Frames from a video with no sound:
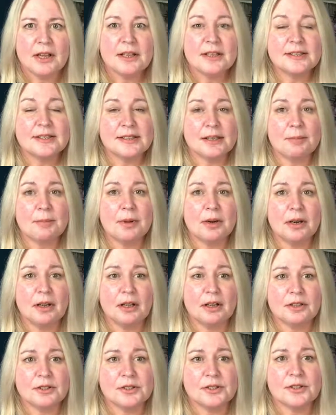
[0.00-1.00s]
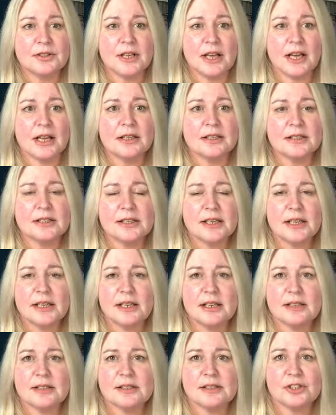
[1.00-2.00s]
Similar to that
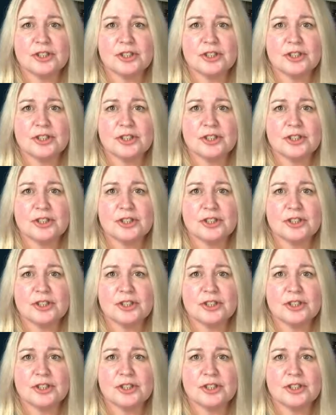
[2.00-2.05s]
is